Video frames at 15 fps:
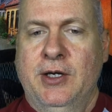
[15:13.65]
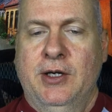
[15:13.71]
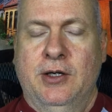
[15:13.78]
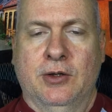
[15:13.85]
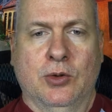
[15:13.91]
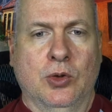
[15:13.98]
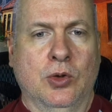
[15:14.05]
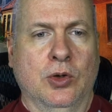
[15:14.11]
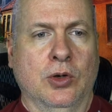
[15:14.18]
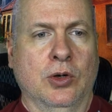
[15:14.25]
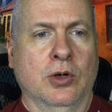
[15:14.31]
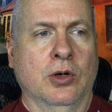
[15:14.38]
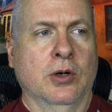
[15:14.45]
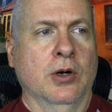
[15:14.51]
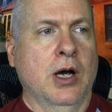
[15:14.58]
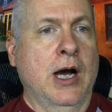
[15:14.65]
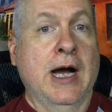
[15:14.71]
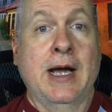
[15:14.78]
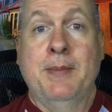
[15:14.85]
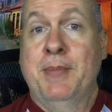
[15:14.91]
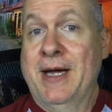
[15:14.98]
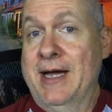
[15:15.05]
or
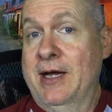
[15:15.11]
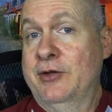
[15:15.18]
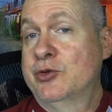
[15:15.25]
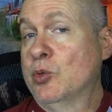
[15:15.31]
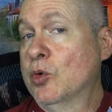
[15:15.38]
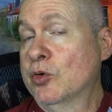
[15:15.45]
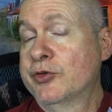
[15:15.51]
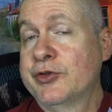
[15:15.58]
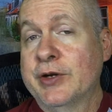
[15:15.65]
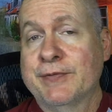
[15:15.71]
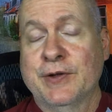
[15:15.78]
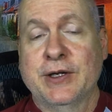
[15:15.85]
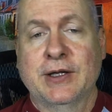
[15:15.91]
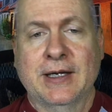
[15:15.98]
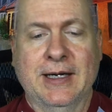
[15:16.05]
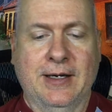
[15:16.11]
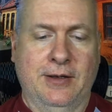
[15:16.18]
iPads or stuff like that,